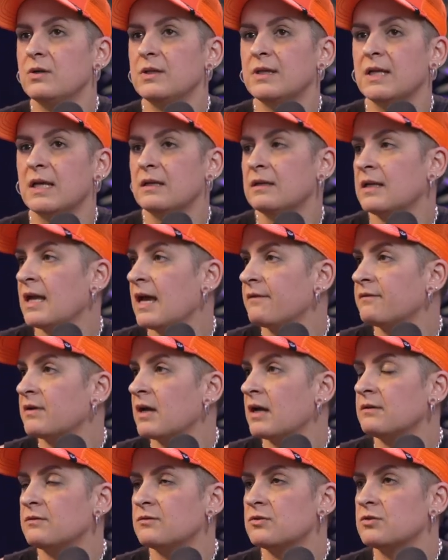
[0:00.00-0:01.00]
And then, I've
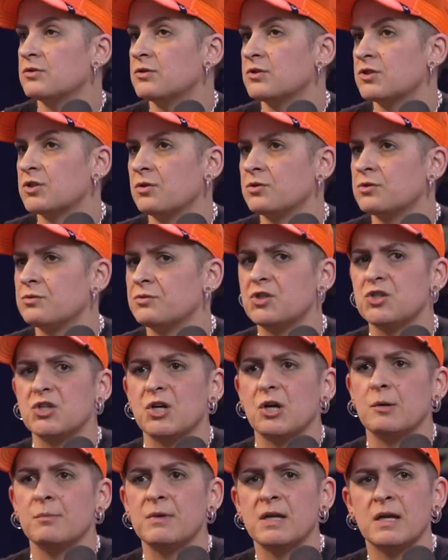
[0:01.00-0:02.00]
got shows with
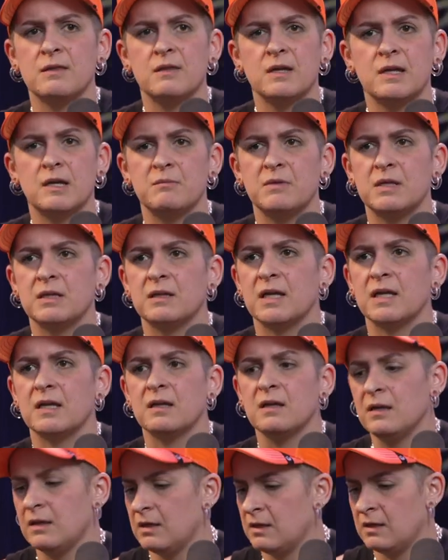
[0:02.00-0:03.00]
Jeremy. I think I'm in like,
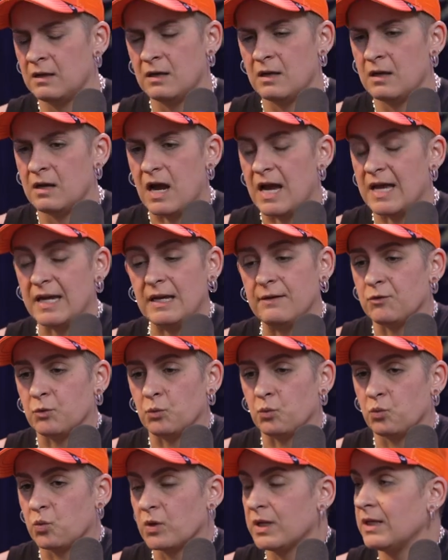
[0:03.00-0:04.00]
I didn't
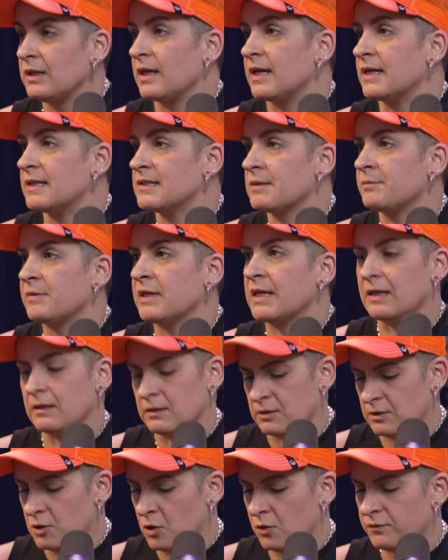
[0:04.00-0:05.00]
even realize. I'm like
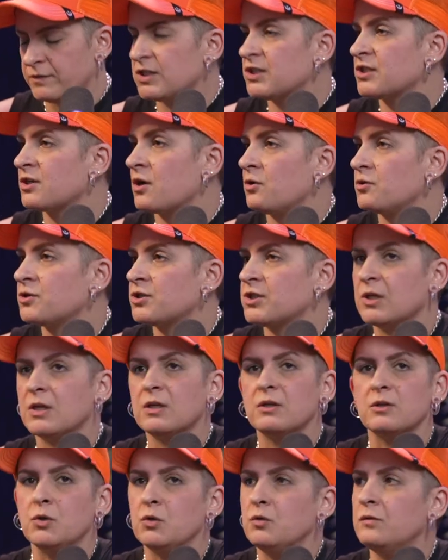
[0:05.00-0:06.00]
Nova Scotia,
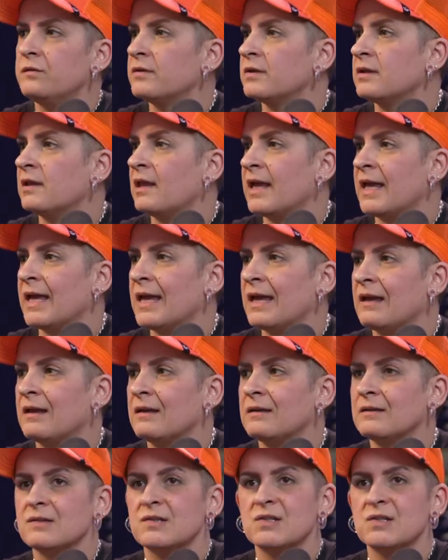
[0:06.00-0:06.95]
Newfoundland,